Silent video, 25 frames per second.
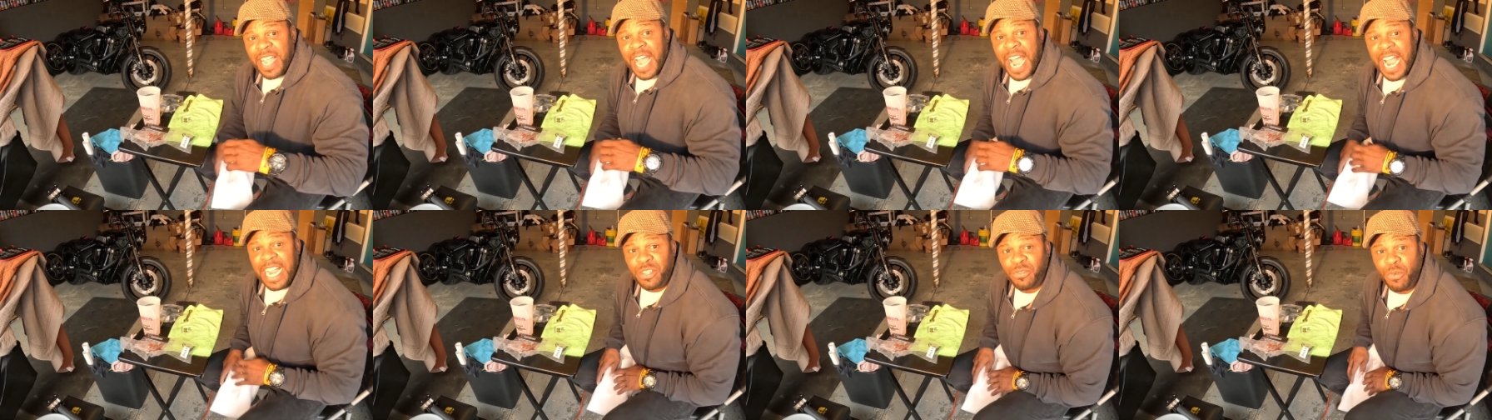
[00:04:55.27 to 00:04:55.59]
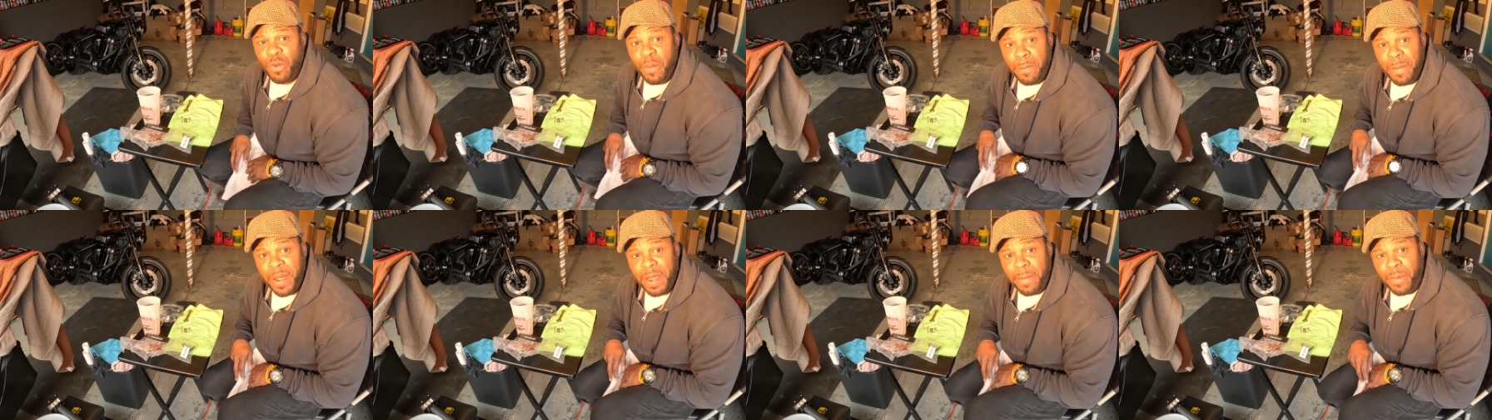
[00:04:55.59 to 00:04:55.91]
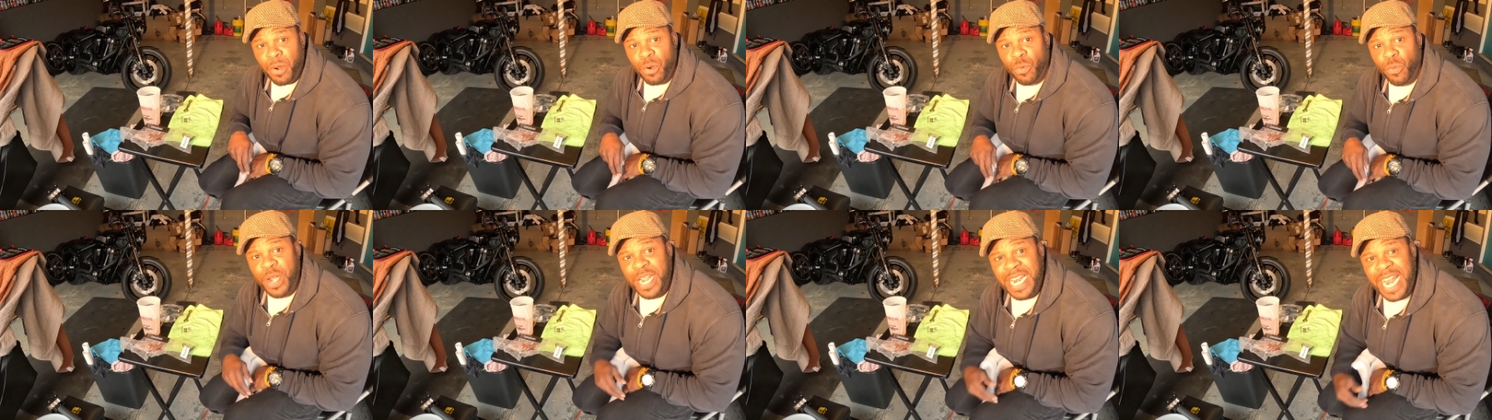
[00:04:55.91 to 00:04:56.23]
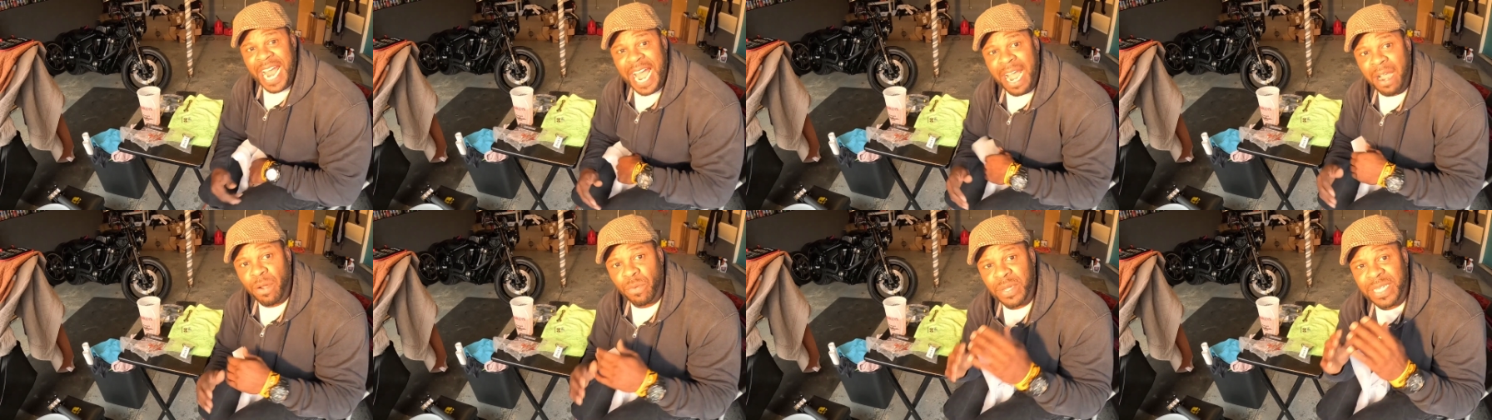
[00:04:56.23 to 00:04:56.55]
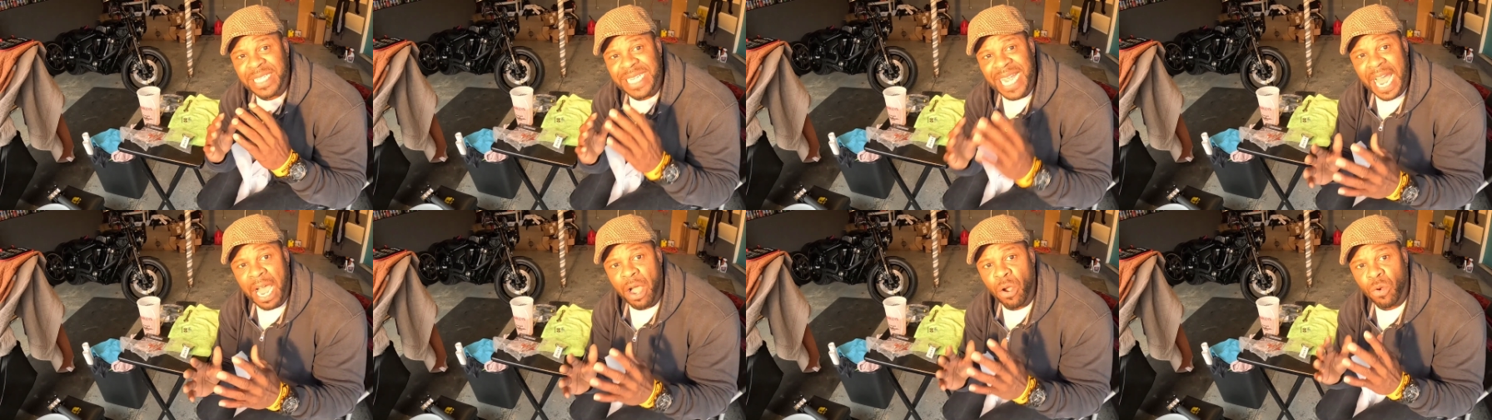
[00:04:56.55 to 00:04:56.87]
guys, remember when I
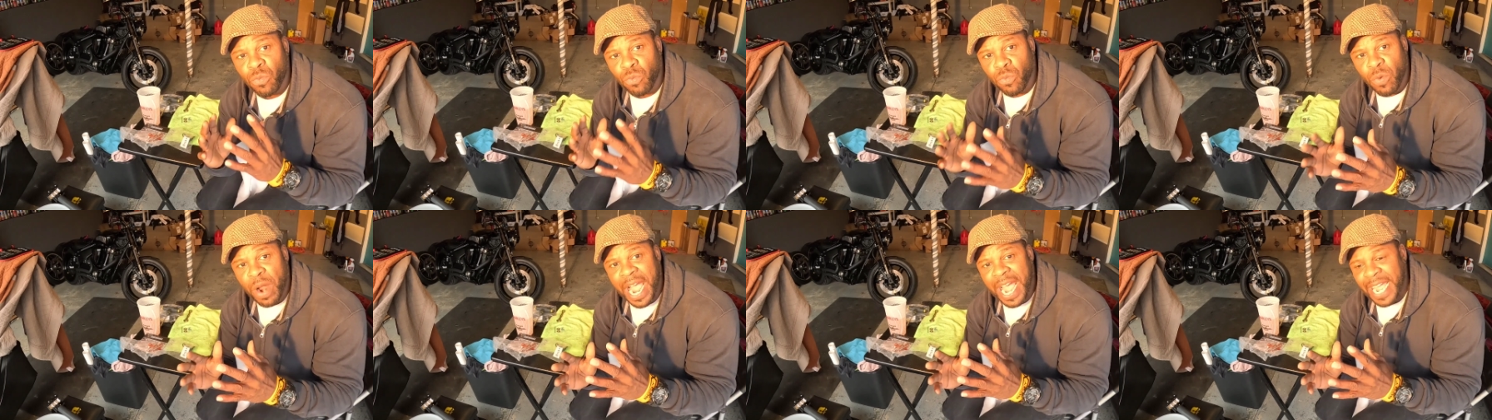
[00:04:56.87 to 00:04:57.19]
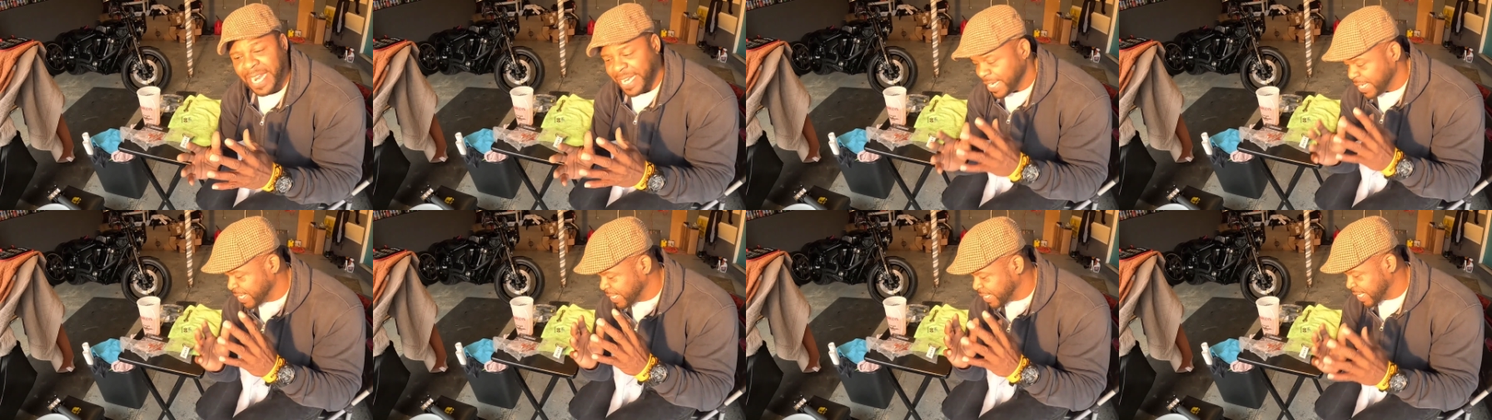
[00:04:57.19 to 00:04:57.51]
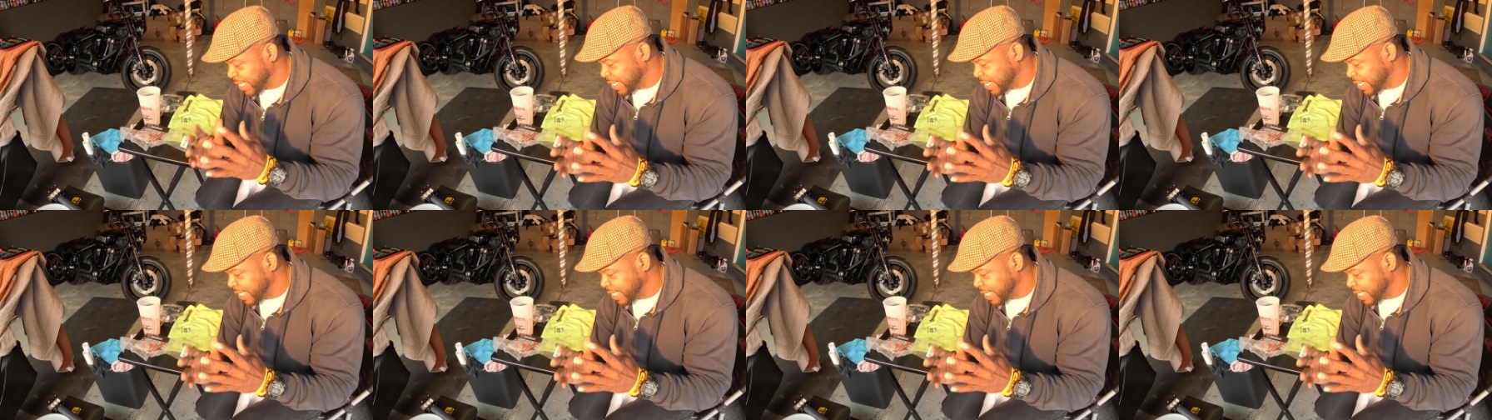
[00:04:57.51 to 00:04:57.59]
was out riding